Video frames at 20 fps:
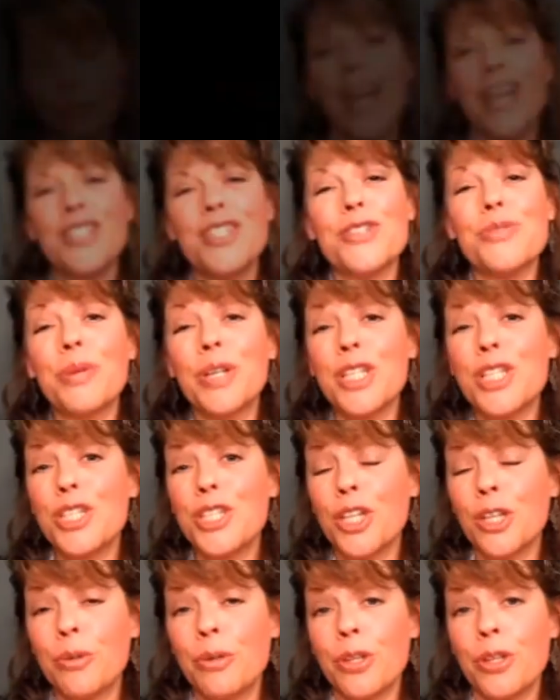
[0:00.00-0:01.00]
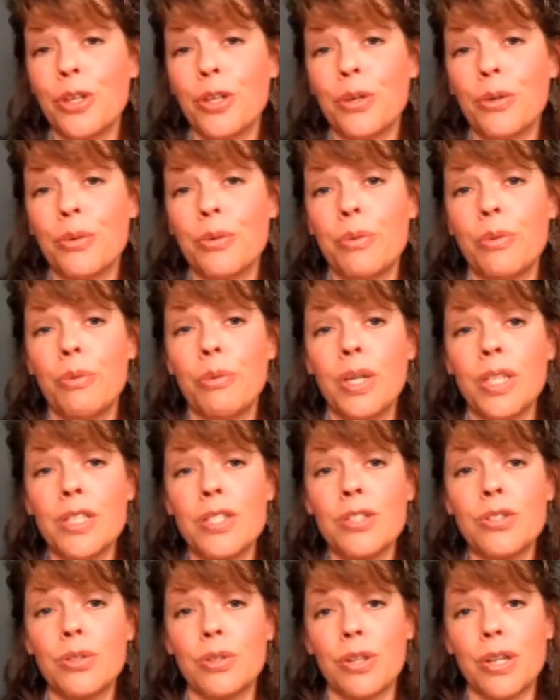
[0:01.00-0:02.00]
I just want to share with you one
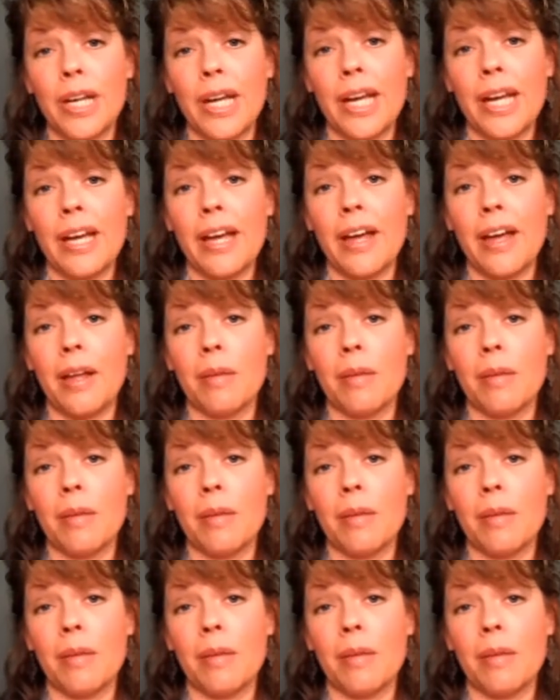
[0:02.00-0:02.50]
story,